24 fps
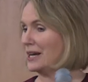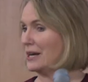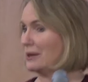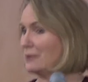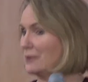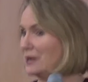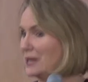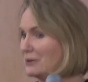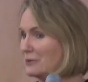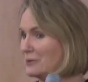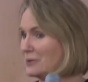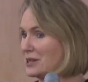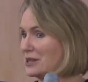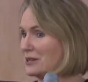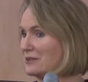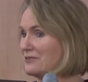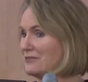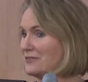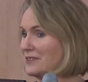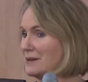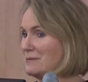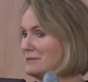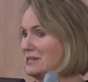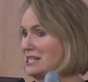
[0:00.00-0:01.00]
I went with a
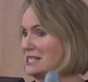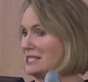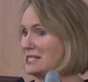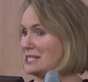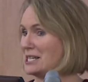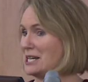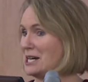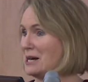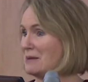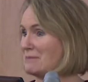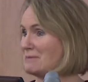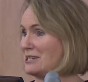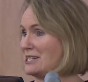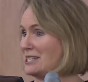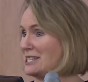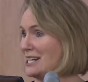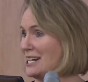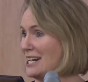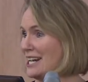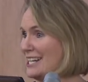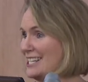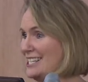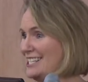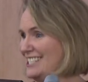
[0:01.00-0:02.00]
feminine top
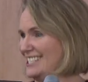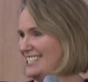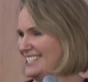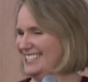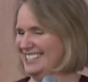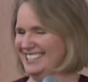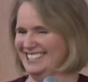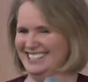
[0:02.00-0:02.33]
tonight.